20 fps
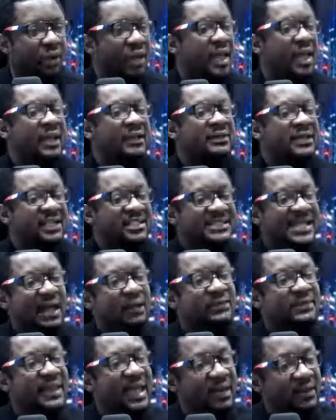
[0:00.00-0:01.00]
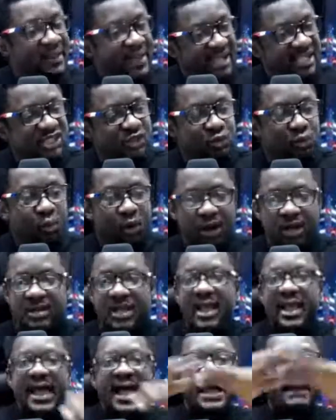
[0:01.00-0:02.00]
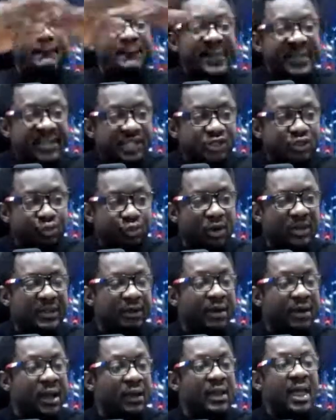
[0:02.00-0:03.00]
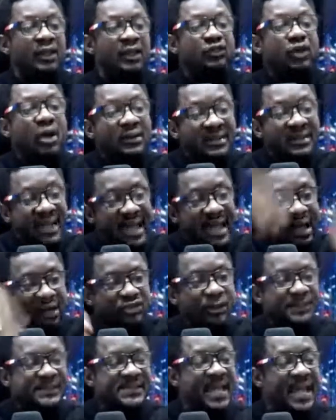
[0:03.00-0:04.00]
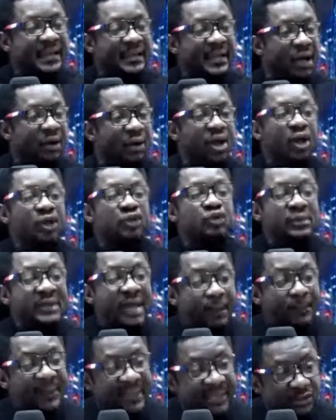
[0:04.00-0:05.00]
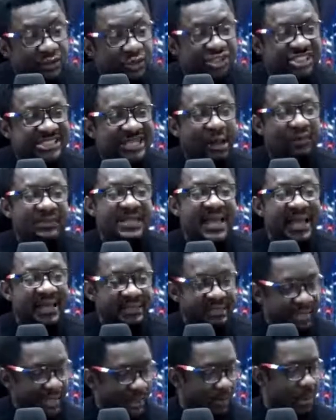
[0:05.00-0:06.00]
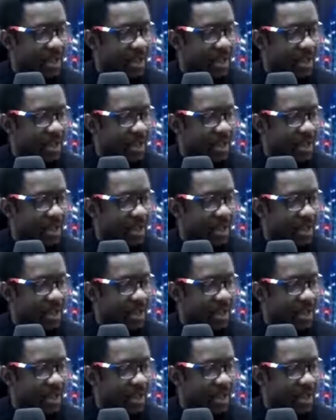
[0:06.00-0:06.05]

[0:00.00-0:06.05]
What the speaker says: The child now gets to work and begins to run around, turn the house upside down. You now begin to shout and yell.